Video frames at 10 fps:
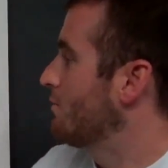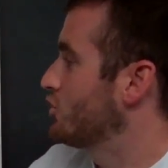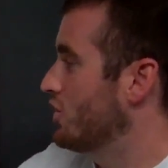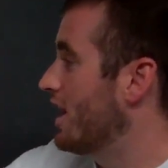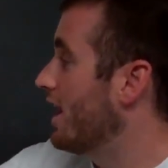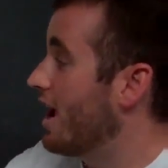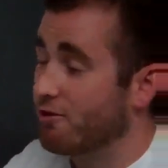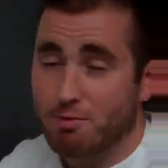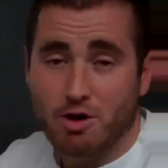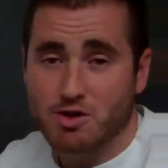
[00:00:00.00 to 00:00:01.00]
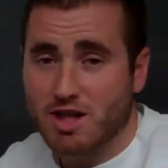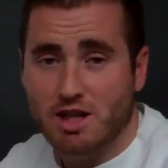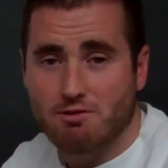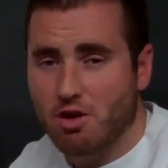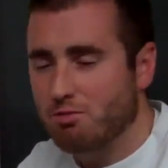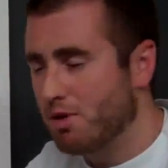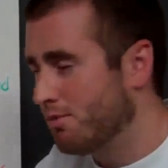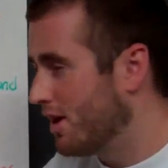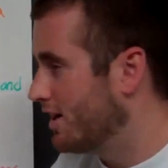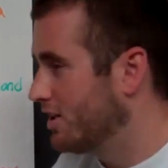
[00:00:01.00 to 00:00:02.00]
So not everybody was allowed to vote.
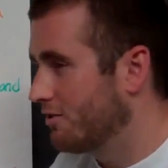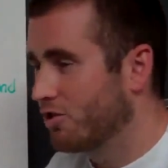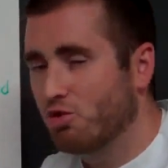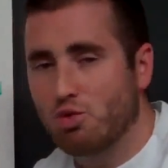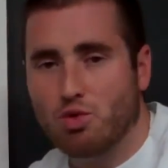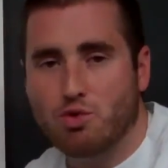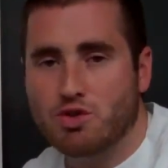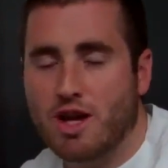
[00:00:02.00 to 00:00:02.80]
People had different rules.